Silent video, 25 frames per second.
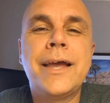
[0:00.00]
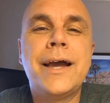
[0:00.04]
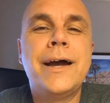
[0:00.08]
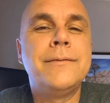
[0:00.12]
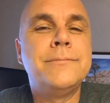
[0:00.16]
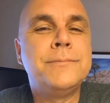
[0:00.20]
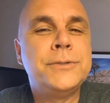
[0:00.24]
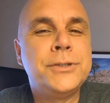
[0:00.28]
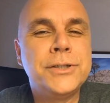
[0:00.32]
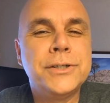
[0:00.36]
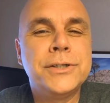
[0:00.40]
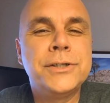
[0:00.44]

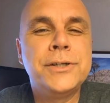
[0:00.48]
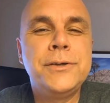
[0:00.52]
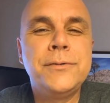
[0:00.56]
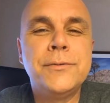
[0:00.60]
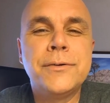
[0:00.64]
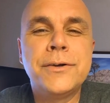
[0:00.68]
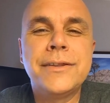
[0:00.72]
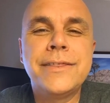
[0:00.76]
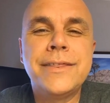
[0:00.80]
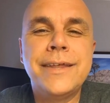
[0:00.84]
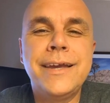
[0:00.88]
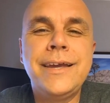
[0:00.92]
I'm sure you
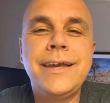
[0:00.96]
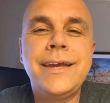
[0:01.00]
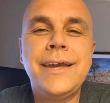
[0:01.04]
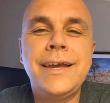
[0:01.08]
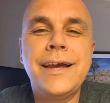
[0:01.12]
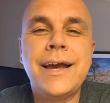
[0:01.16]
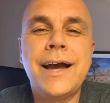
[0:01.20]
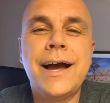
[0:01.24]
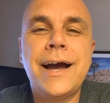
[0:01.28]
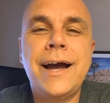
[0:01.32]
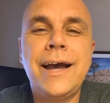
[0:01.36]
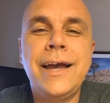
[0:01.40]
were
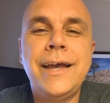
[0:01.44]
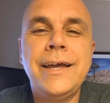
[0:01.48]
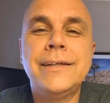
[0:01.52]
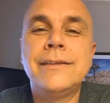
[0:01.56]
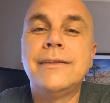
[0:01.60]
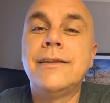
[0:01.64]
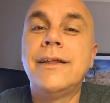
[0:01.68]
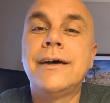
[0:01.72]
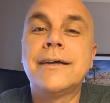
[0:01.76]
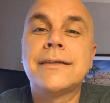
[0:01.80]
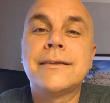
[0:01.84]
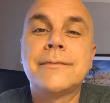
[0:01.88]
thinking I had
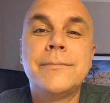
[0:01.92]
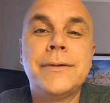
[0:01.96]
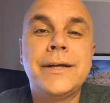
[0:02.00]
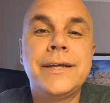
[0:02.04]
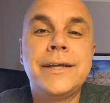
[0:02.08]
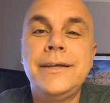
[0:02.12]
locked my